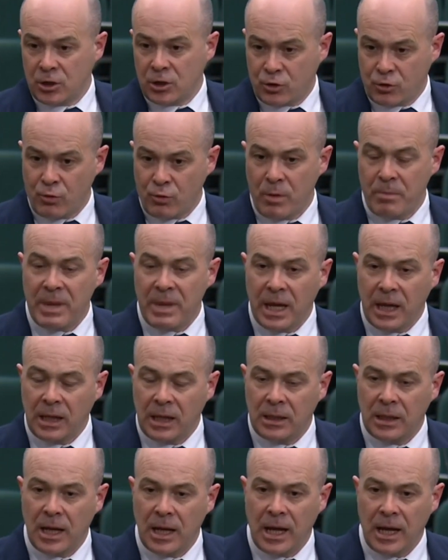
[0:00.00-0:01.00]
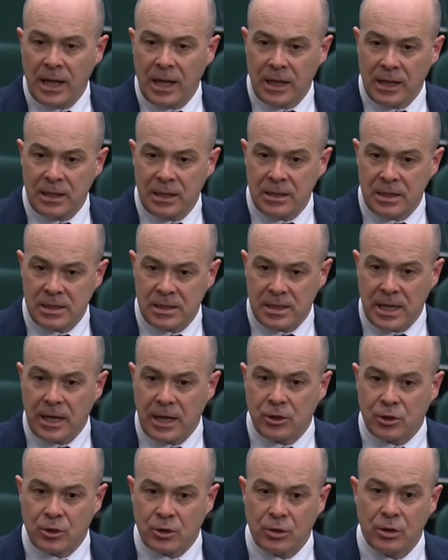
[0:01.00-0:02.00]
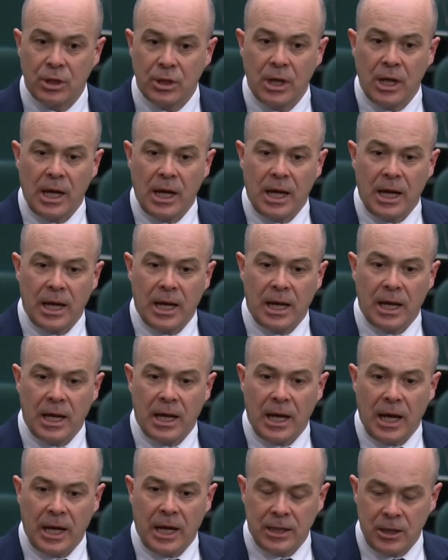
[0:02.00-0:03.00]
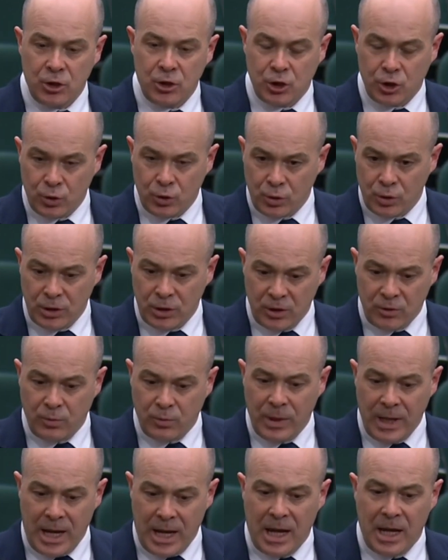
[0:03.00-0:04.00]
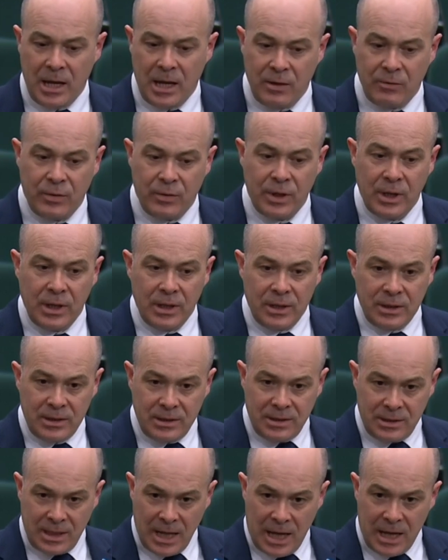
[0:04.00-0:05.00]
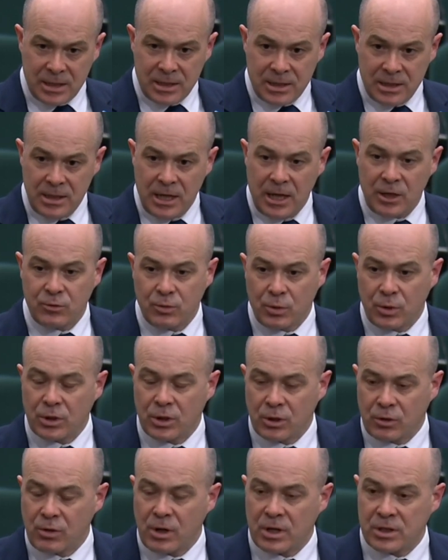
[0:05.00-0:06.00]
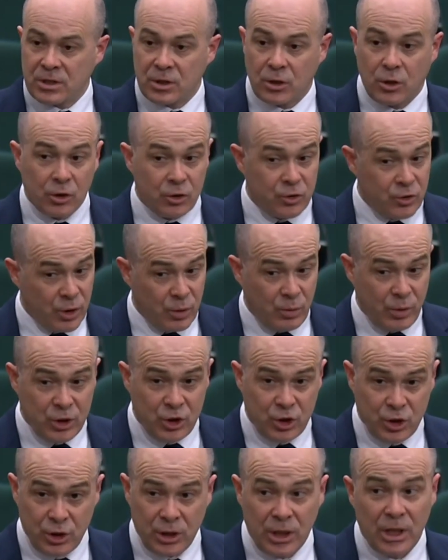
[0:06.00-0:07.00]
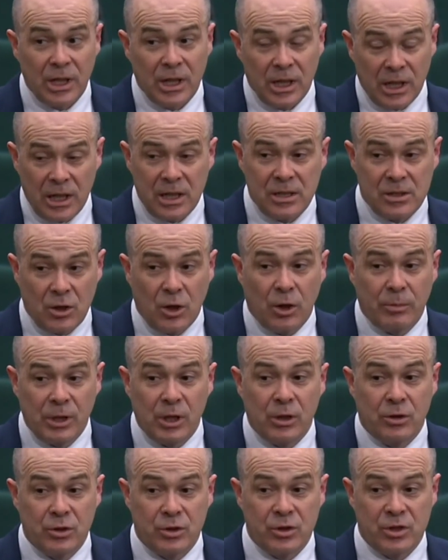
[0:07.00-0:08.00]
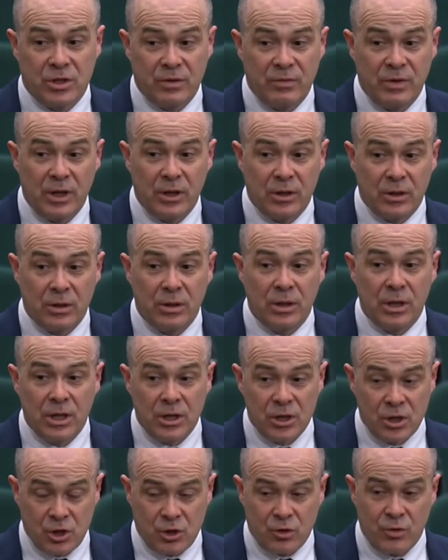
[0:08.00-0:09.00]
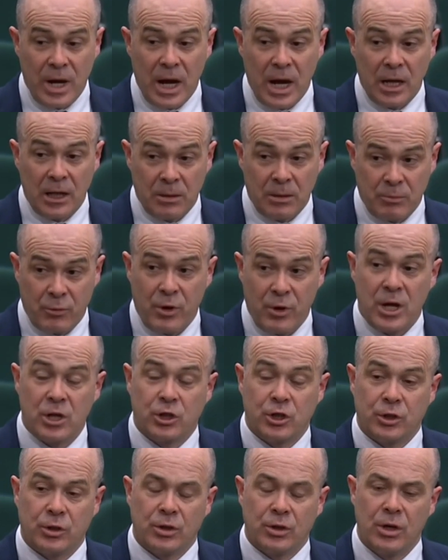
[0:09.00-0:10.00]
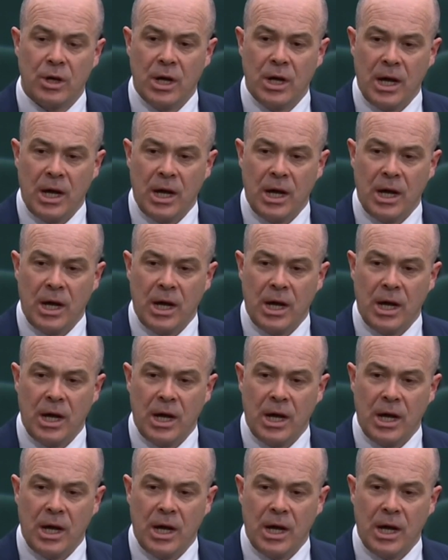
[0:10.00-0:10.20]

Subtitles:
to remain in the sector and ensure that we have that network across the country, which is coming under severe strain and pressure